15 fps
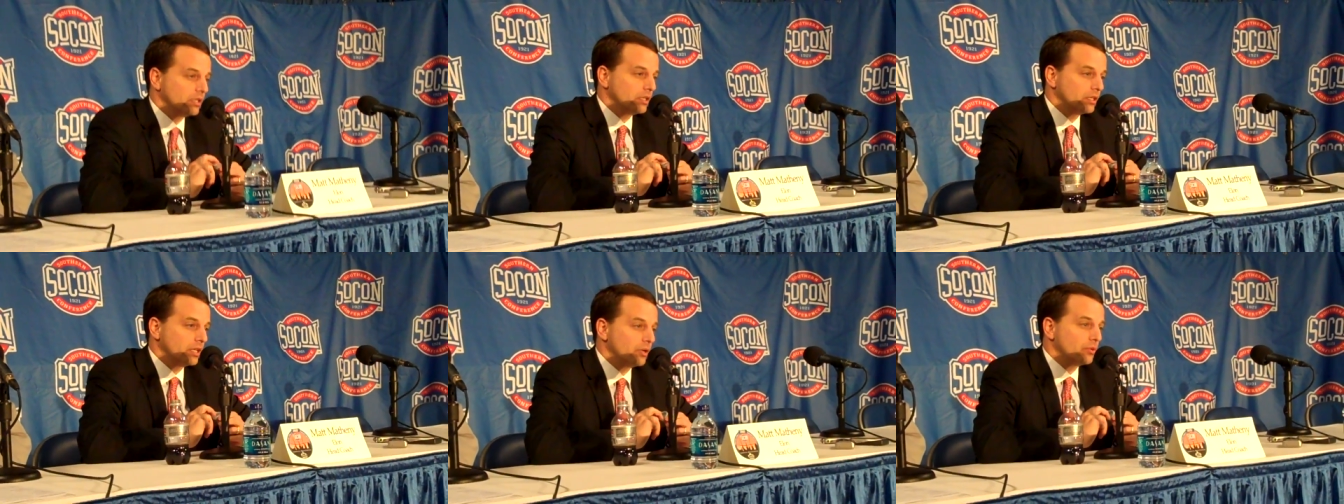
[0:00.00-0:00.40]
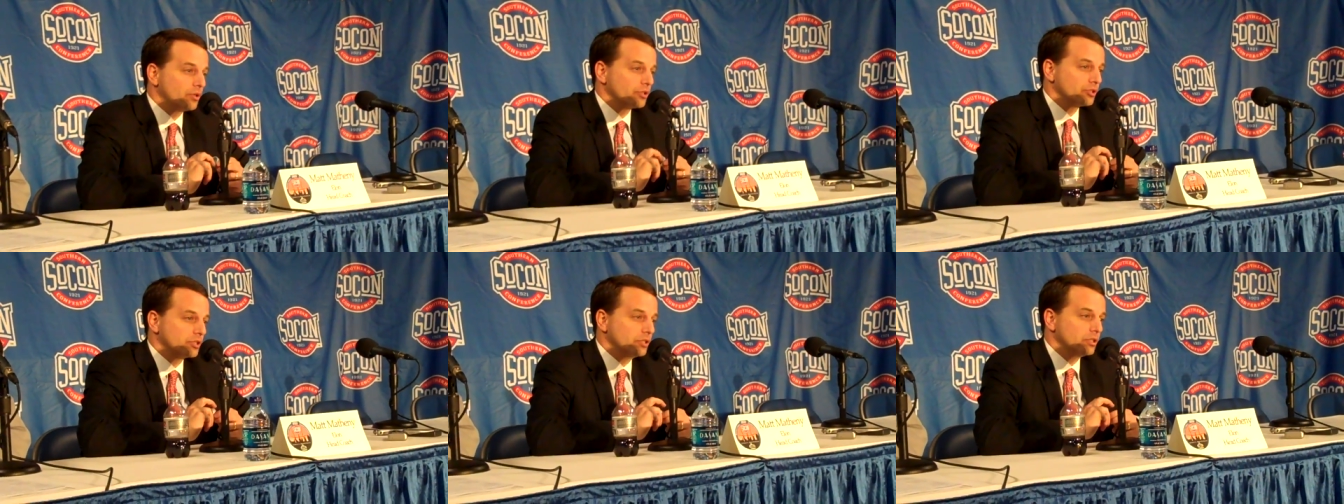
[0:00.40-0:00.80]
They
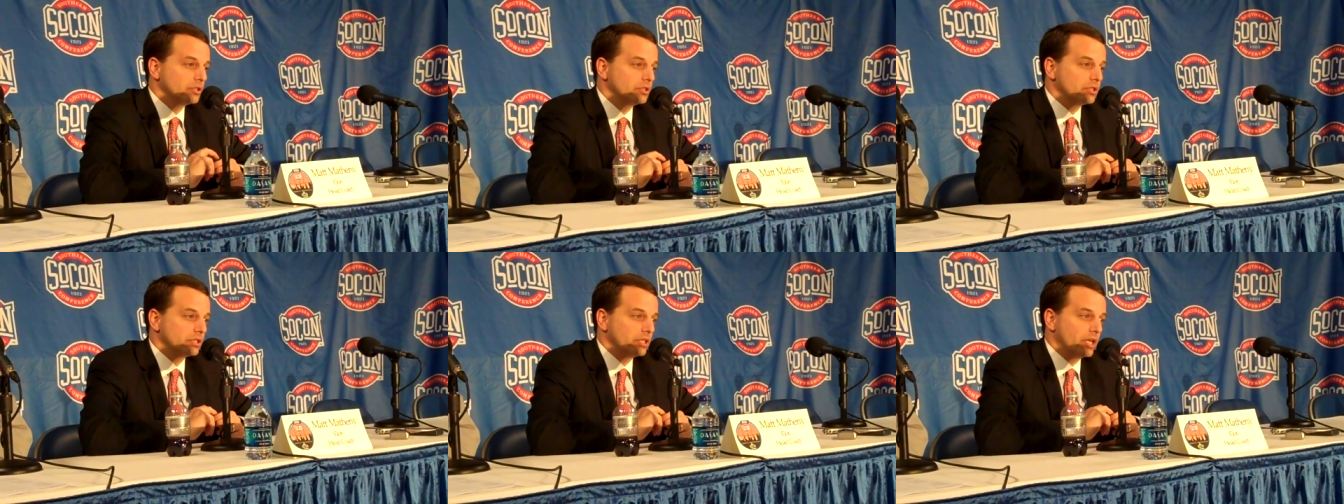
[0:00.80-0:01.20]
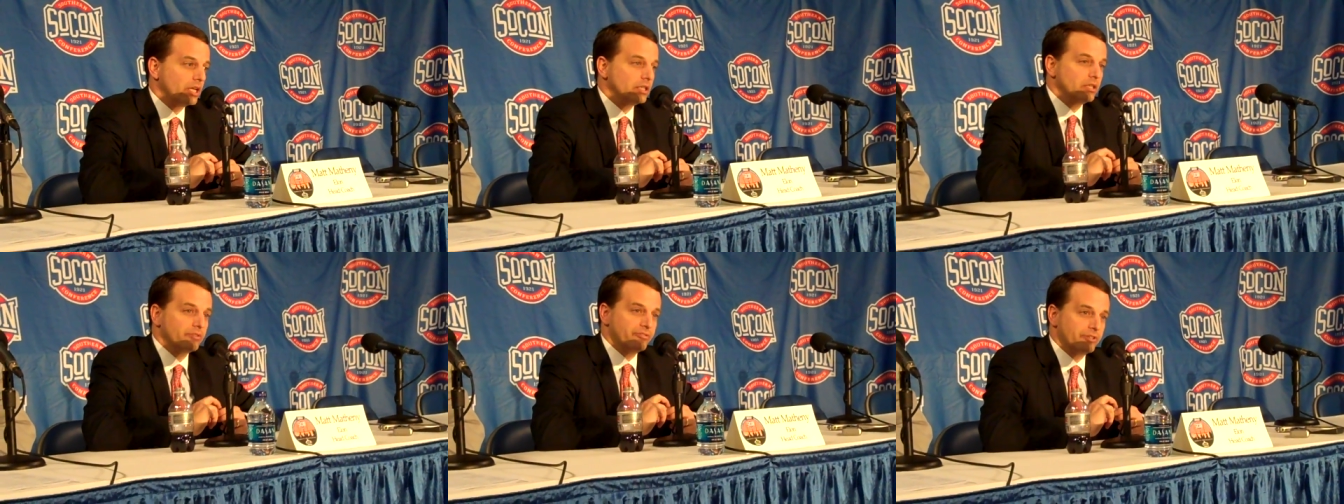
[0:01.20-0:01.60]
were as good
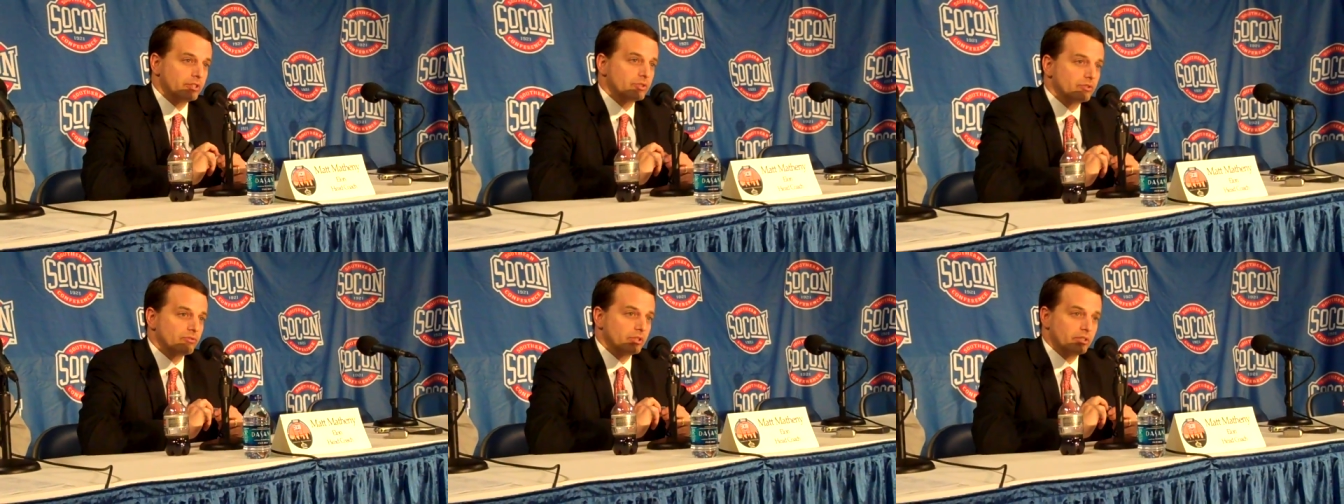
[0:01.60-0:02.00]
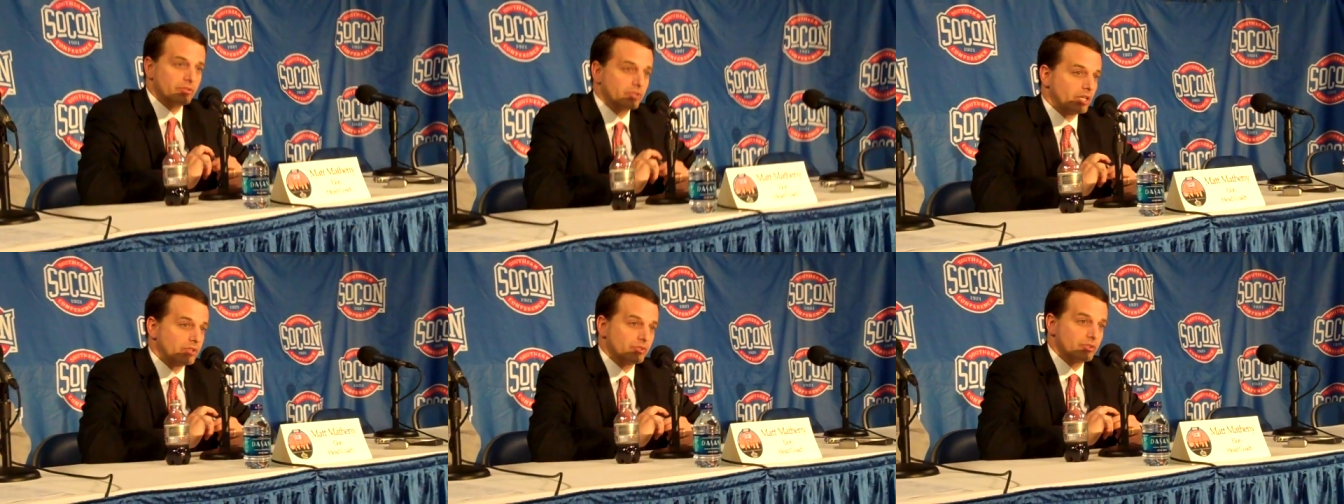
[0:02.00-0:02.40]
today defensively
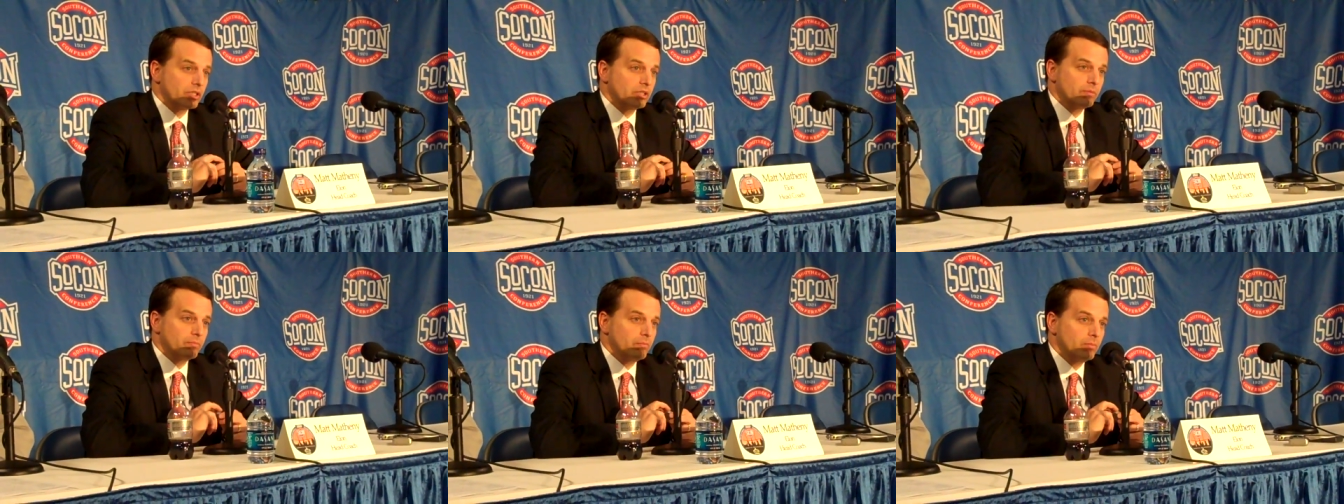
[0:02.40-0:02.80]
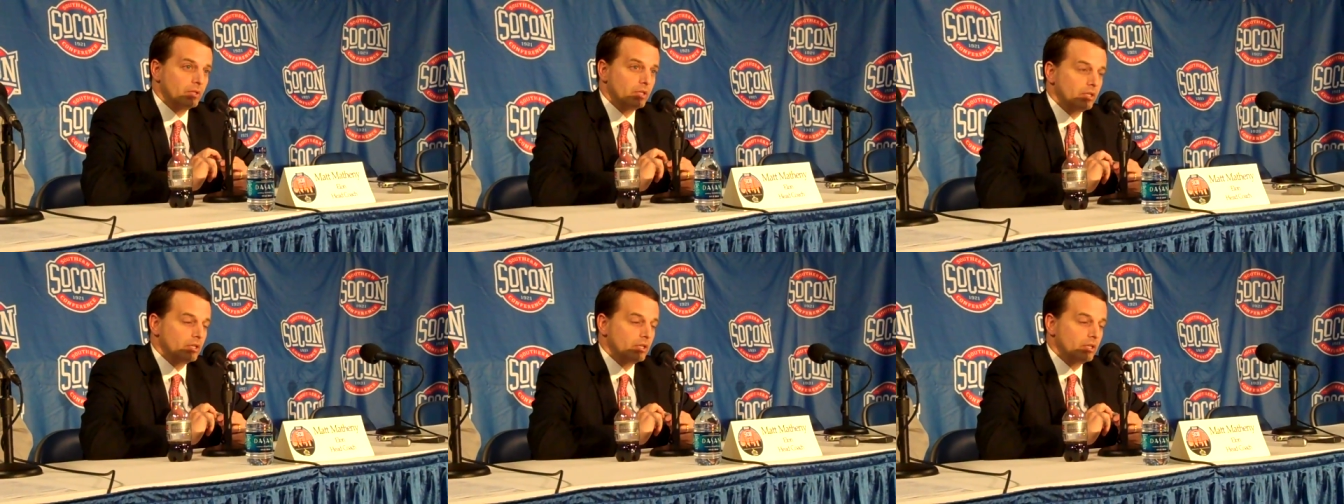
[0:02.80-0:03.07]
as I've seen them.